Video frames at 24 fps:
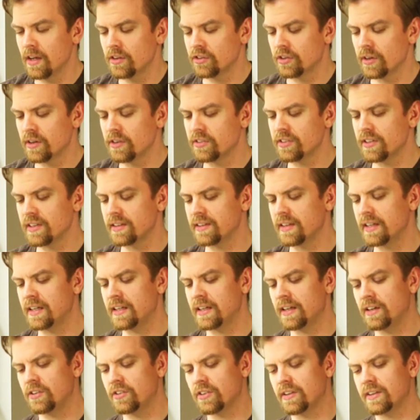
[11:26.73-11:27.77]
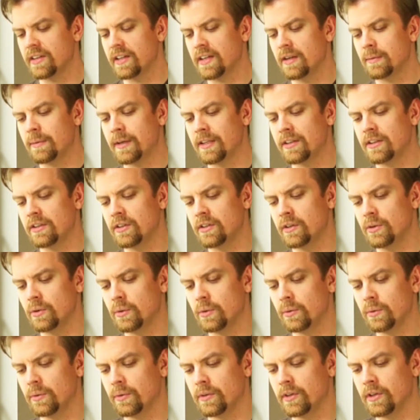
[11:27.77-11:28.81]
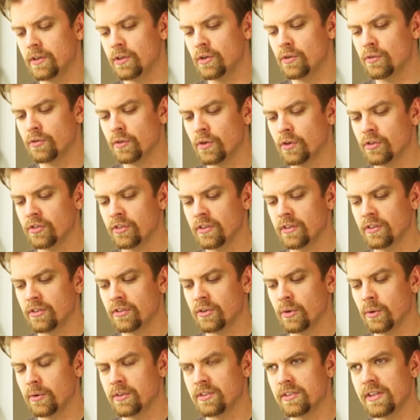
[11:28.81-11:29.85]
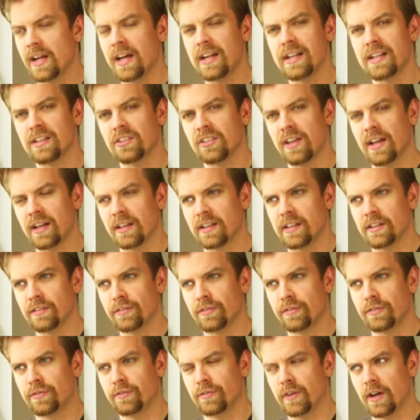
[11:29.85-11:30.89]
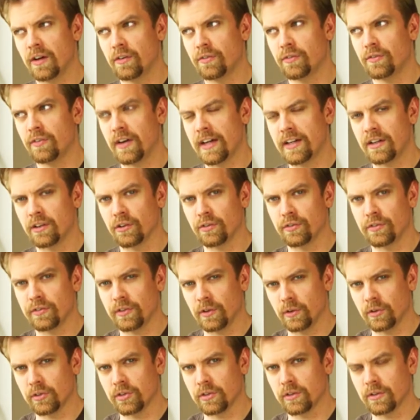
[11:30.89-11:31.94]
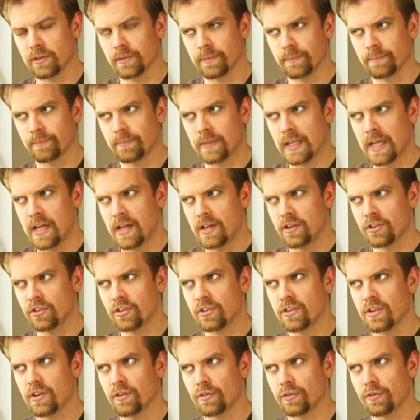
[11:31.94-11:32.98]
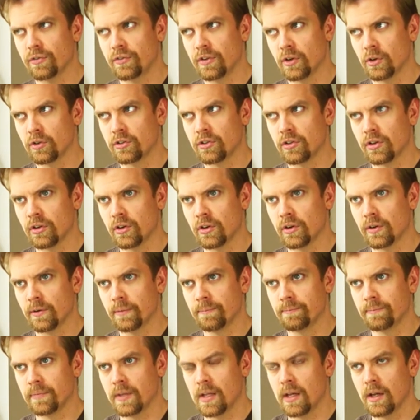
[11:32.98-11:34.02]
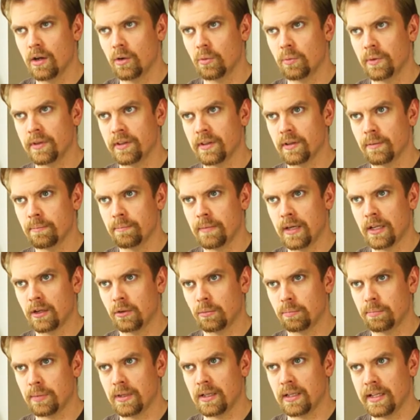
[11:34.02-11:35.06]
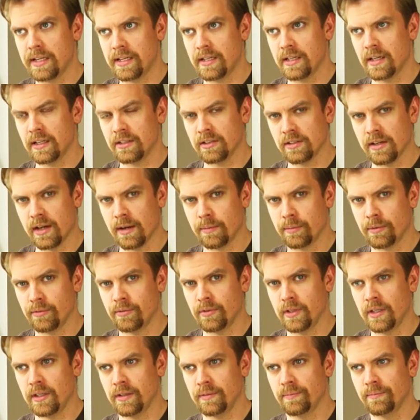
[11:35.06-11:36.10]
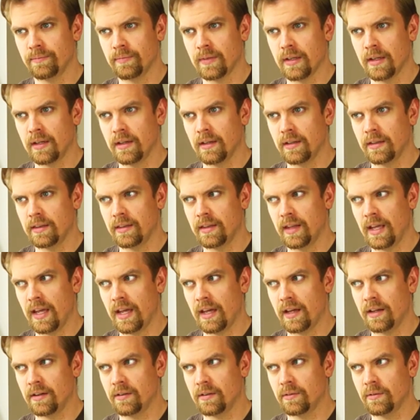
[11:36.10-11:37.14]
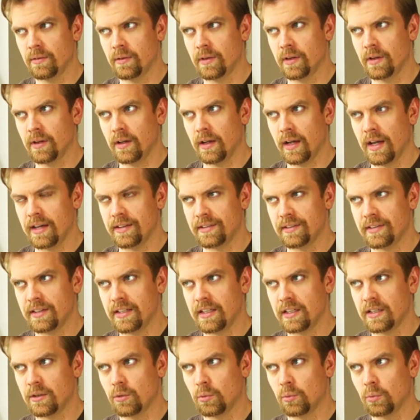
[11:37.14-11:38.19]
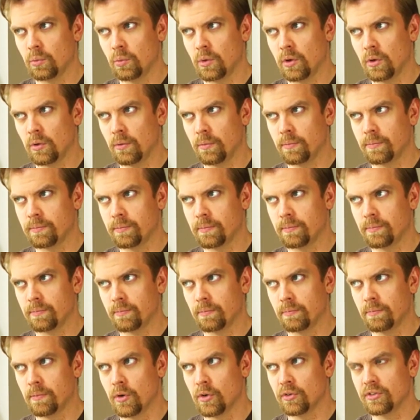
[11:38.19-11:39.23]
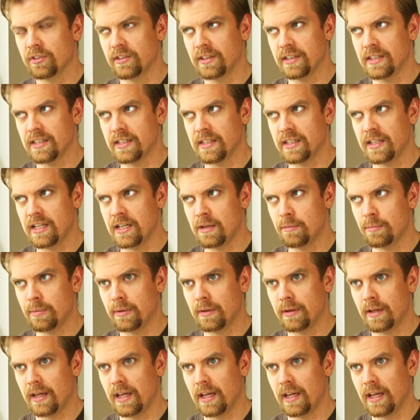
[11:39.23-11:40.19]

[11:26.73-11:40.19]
So here's the thing about the new version. So it's not exactly a finer filter. It's just a filter with a metal plate on top of it that I think will mostly keep